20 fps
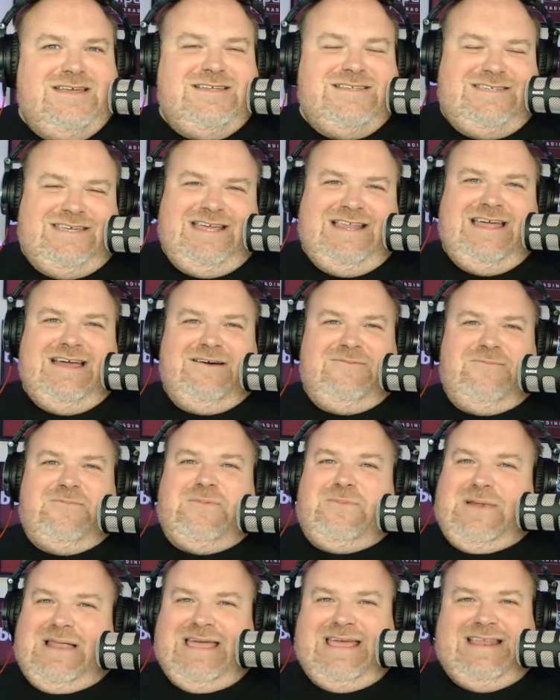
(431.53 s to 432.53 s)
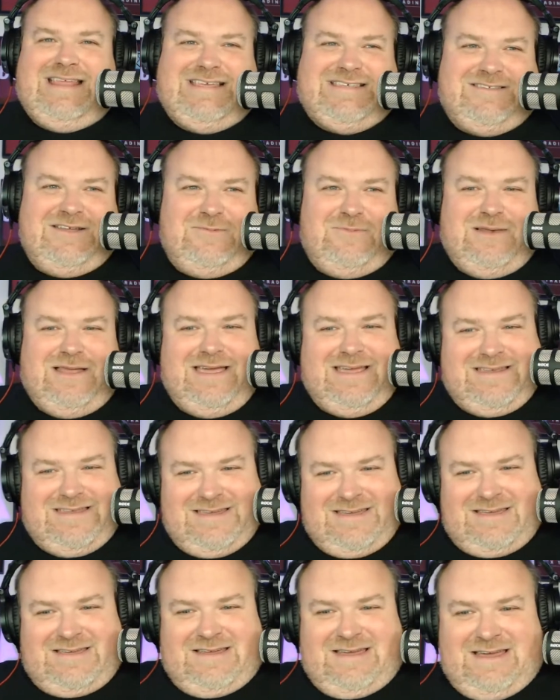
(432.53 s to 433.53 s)
playlist I played,
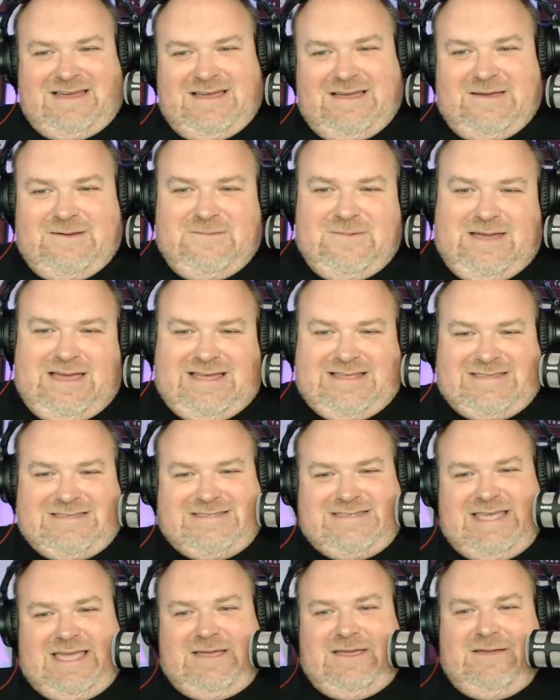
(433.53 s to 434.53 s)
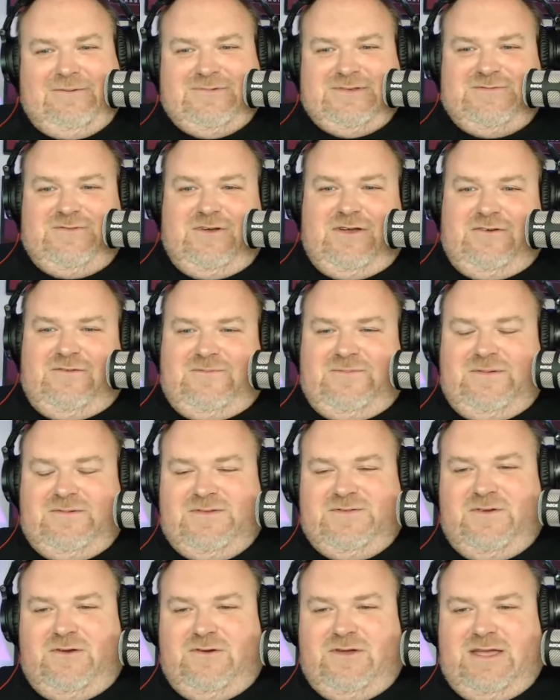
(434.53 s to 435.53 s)
and yeah, it was very
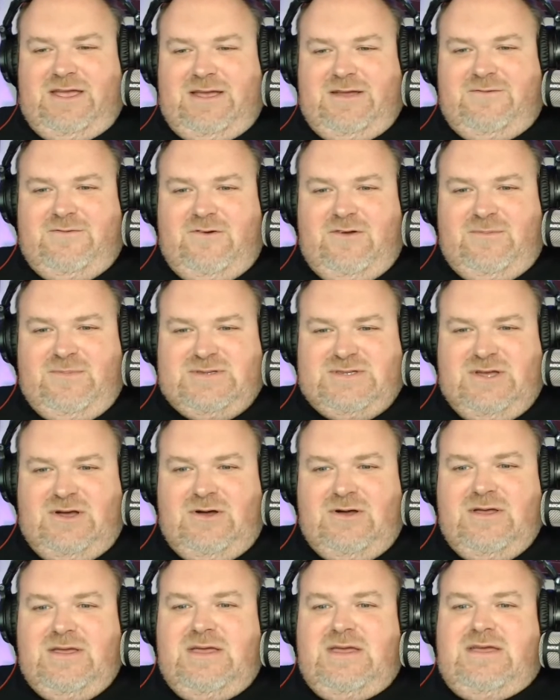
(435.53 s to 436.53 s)
bizarre.